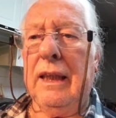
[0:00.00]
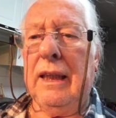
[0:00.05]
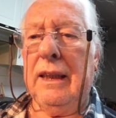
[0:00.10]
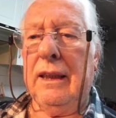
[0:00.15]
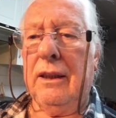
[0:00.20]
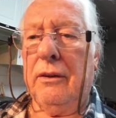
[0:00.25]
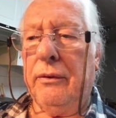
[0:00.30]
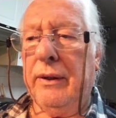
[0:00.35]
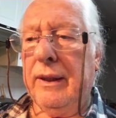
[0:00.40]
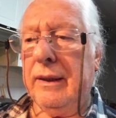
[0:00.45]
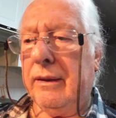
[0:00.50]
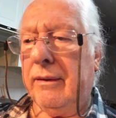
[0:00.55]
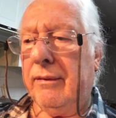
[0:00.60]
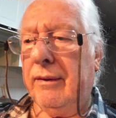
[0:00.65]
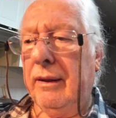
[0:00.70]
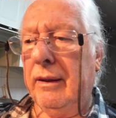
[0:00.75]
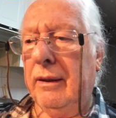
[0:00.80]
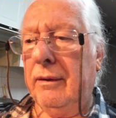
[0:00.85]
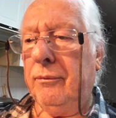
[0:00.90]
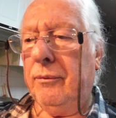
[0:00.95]
in a red
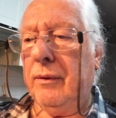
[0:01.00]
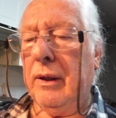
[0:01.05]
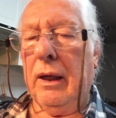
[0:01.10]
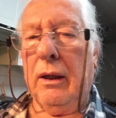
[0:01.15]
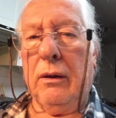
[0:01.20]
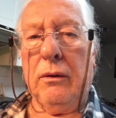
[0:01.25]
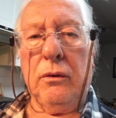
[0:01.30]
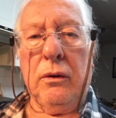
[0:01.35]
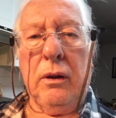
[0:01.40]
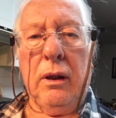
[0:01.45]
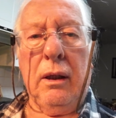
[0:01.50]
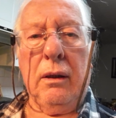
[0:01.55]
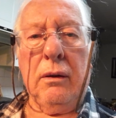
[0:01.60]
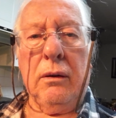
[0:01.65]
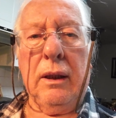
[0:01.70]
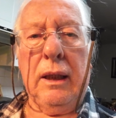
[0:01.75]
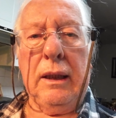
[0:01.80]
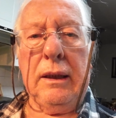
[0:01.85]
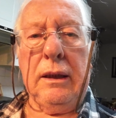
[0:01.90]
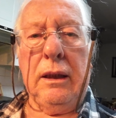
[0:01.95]
tin.
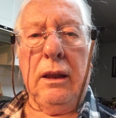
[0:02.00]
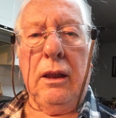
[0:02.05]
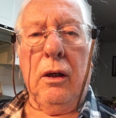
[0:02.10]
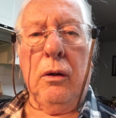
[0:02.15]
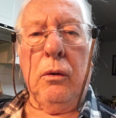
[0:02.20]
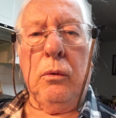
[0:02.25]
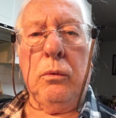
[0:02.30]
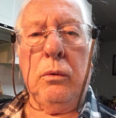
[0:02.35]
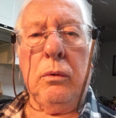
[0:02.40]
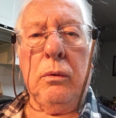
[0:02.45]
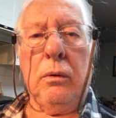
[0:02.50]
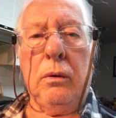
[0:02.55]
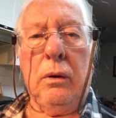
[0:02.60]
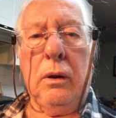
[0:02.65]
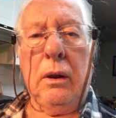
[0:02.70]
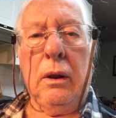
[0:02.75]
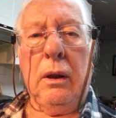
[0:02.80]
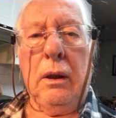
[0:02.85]
I'll let you know